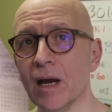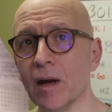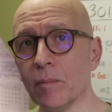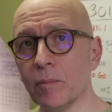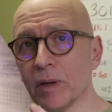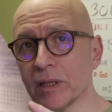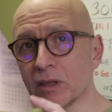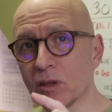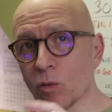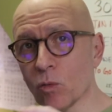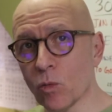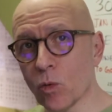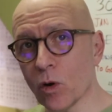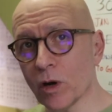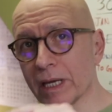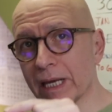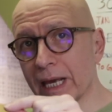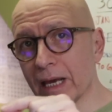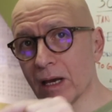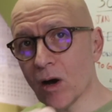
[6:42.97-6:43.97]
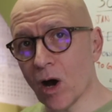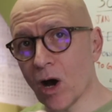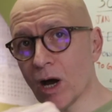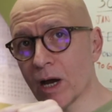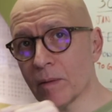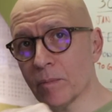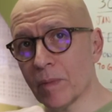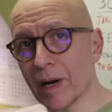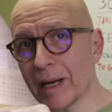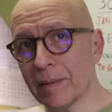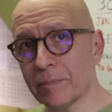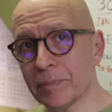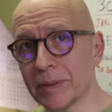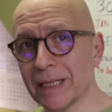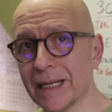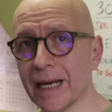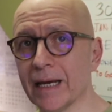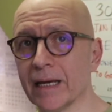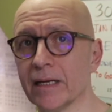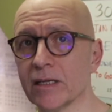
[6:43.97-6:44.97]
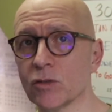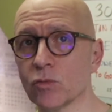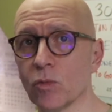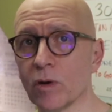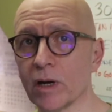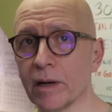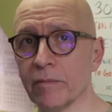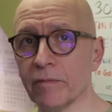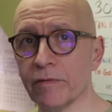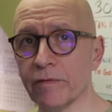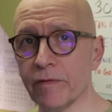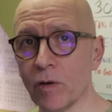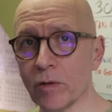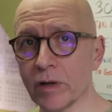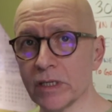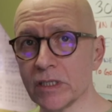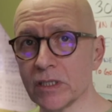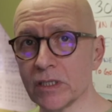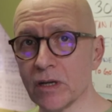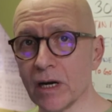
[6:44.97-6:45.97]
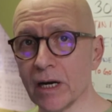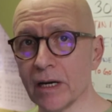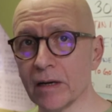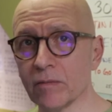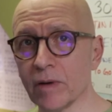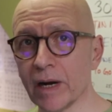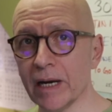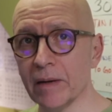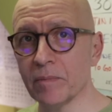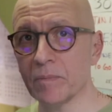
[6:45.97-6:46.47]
But the working on my plan is what I'm focused on, right?